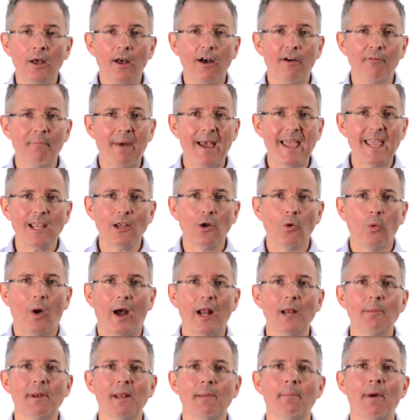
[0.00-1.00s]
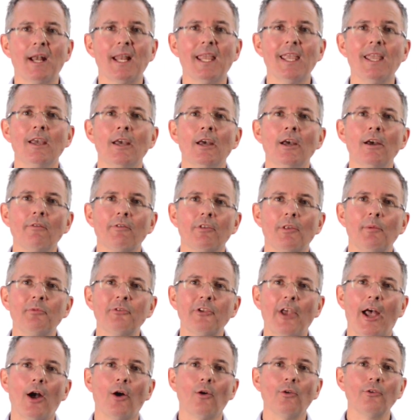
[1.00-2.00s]
have made quite a bit of money for
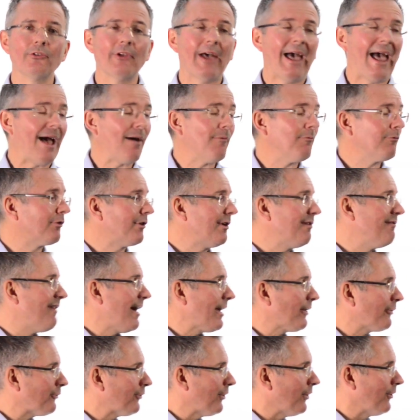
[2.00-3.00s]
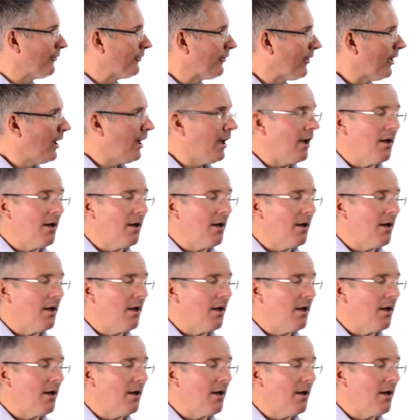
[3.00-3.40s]
themselves and for investors,